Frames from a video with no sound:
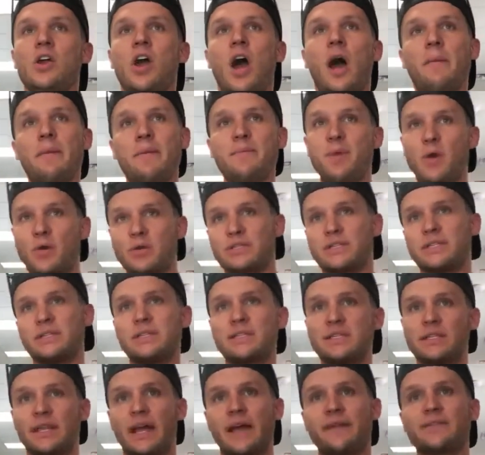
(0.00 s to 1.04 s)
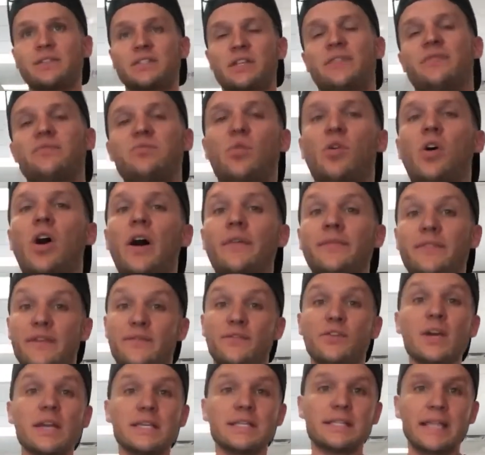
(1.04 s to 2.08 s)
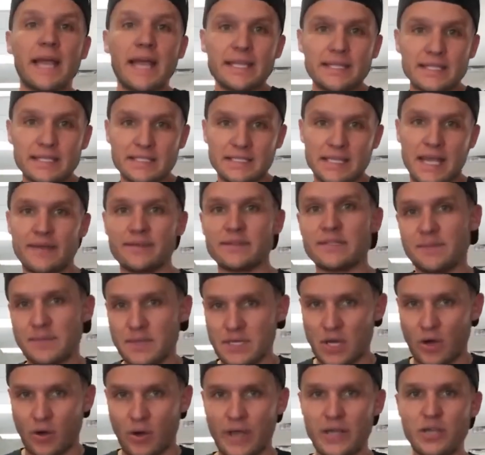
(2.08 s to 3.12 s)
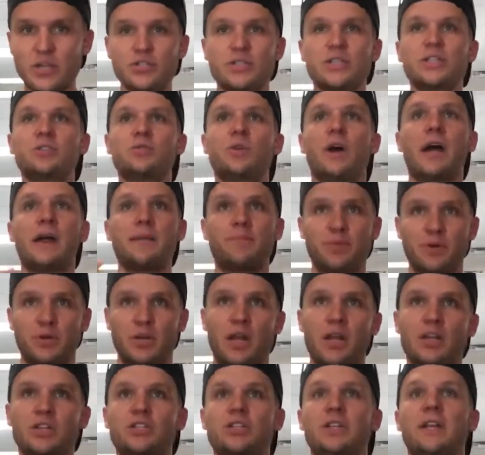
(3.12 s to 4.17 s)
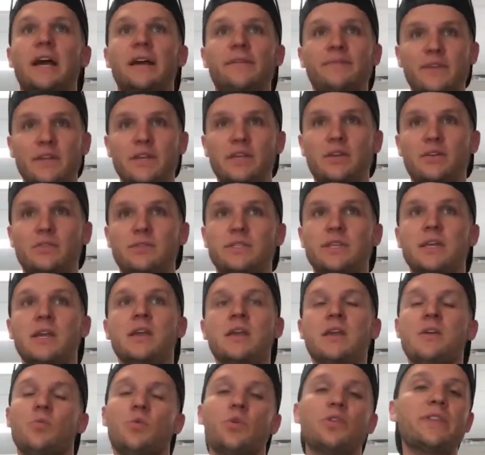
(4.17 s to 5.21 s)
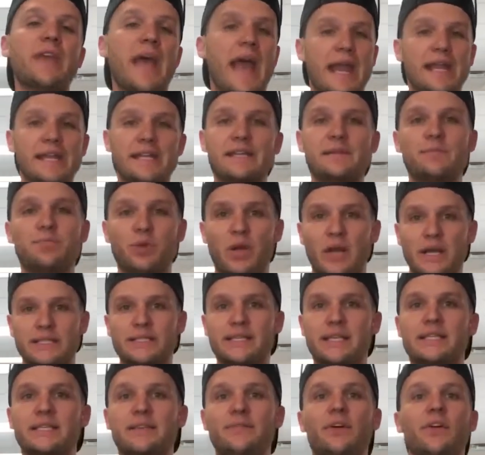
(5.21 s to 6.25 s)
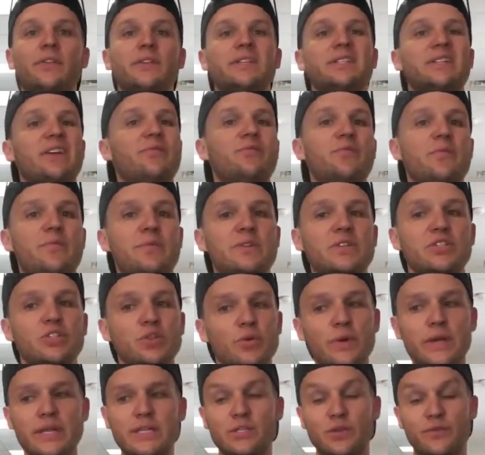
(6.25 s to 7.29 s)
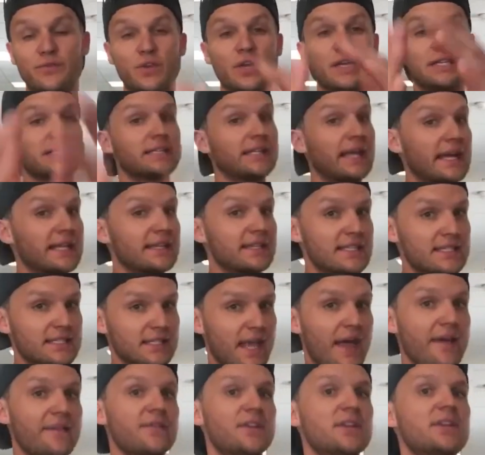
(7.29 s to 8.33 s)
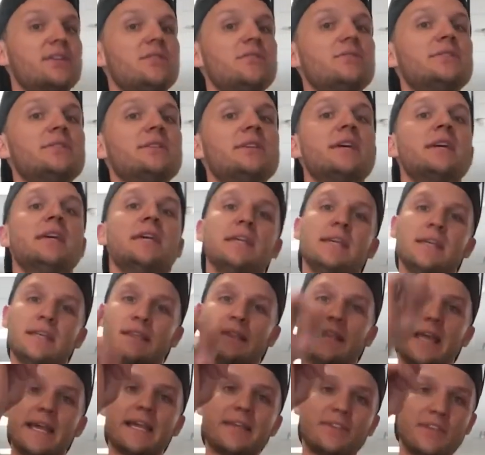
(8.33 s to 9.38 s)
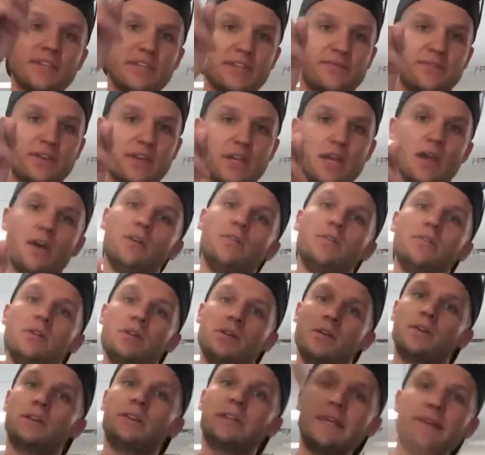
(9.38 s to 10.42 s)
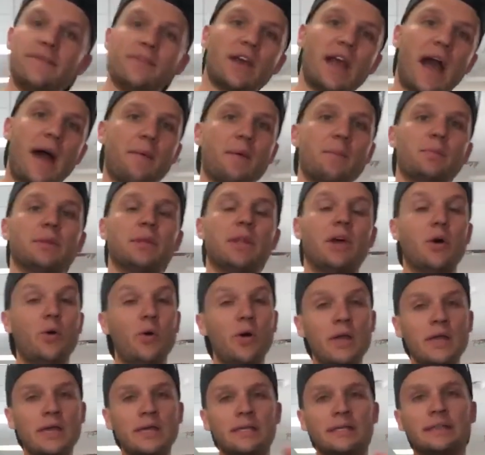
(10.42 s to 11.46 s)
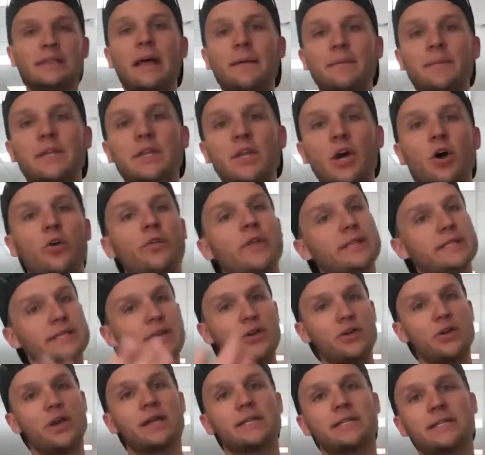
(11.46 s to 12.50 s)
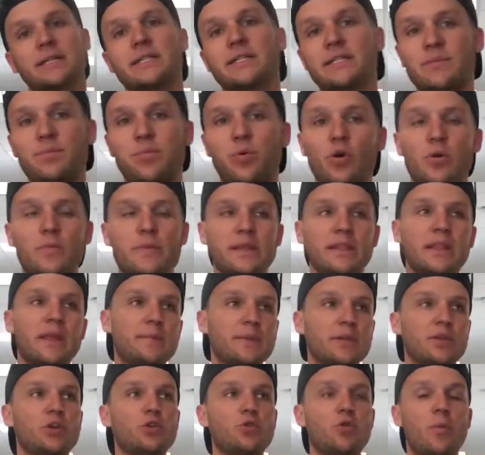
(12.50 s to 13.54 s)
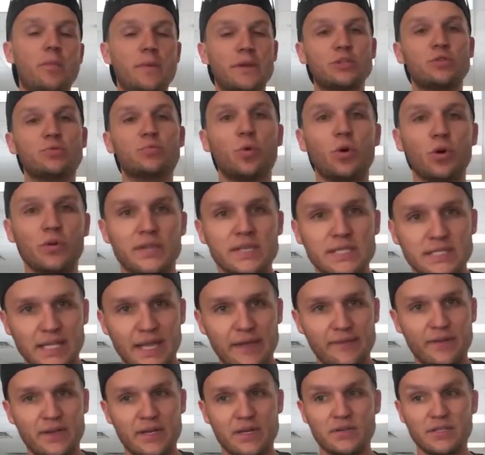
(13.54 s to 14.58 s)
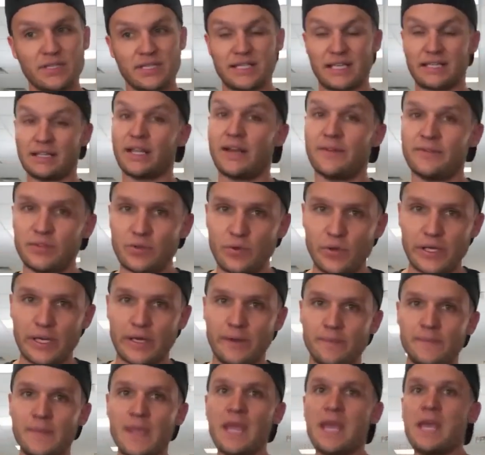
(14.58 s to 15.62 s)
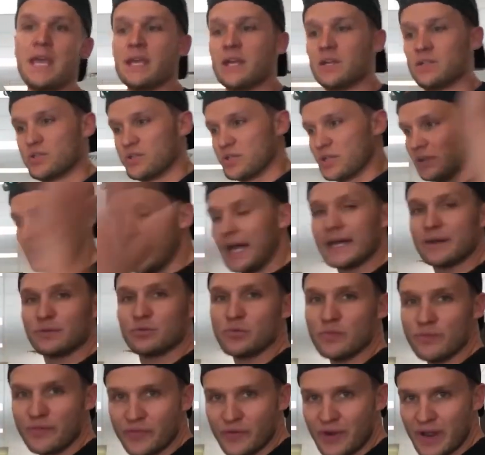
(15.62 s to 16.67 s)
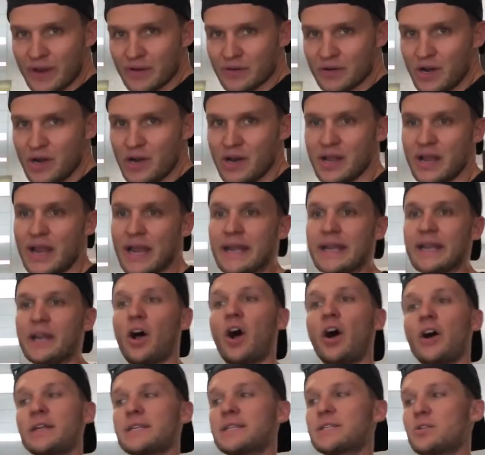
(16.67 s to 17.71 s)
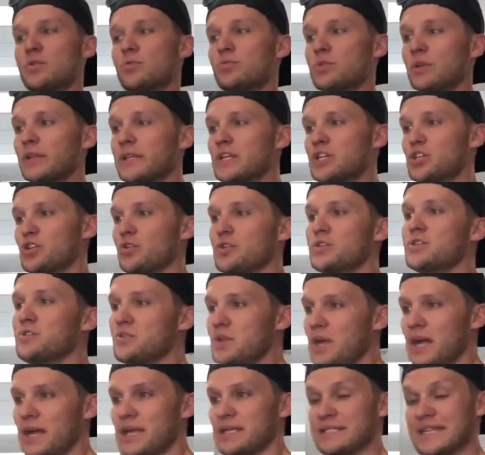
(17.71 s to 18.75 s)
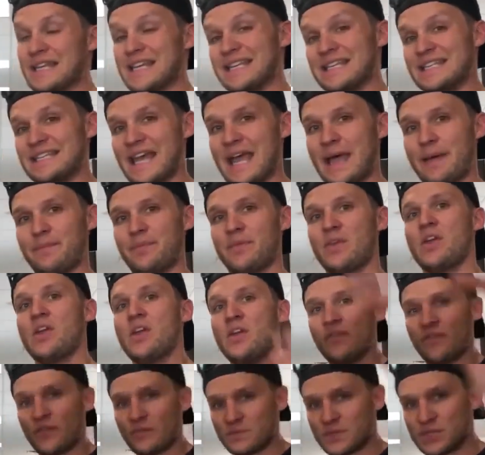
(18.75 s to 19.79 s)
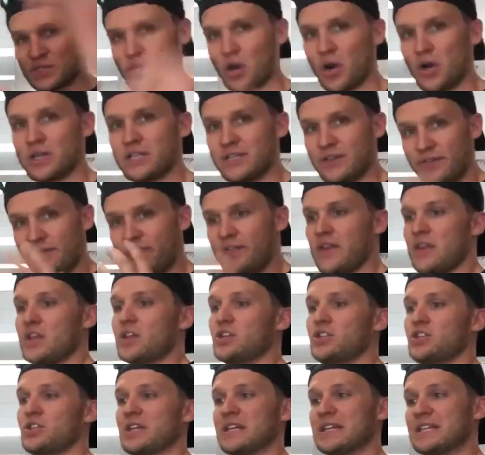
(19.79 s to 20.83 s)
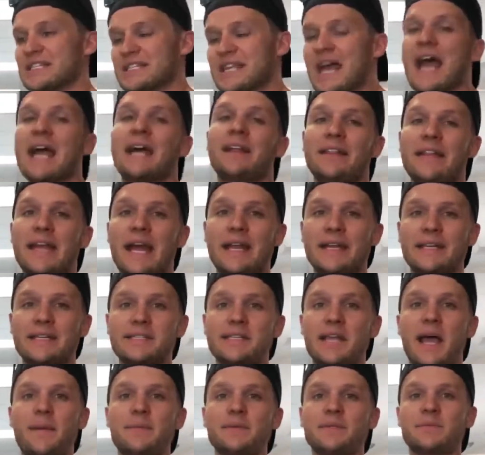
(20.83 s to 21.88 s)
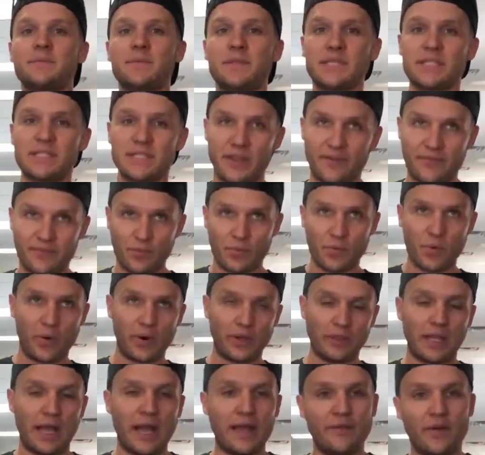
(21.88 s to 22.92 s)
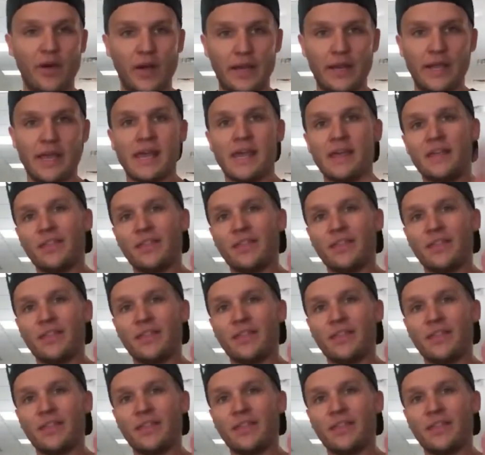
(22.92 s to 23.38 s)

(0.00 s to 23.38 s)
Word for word: I'll be posting these live stuff more often. If you guys like these lives, let me know. I usually do high production, high videos. We're in the editing process of all the stuff we've been doing. So if you guys like these live videos, like this video, leave a comment below, let me know, that's how you guys can support me, and let me know you want me to do more of these live videos, because I love doing them, because there's a lot of room for error, and it also really shows you guys in depth, from start to finish, exactly how to stop some of the stuff that we're going live on.